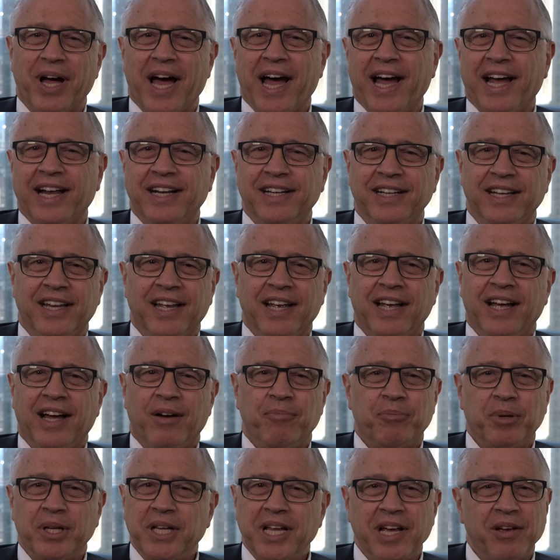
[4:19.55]
And
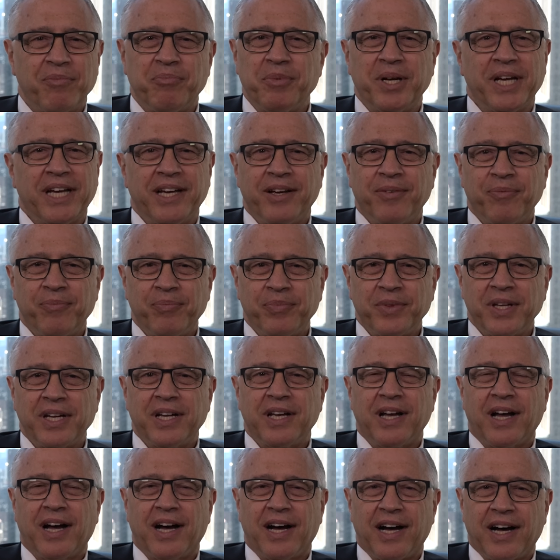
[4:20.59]
believe me,
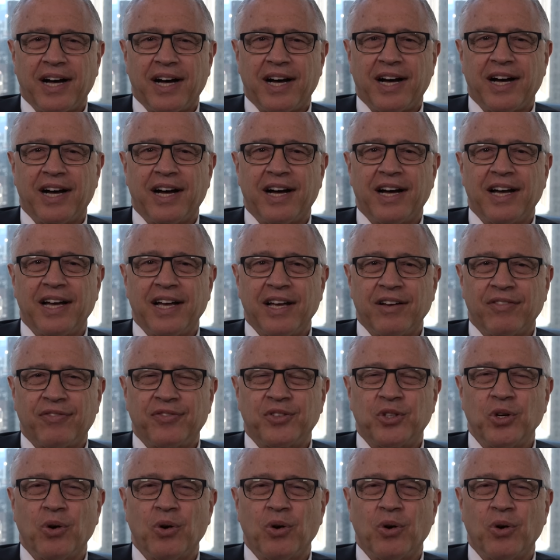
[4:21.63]
if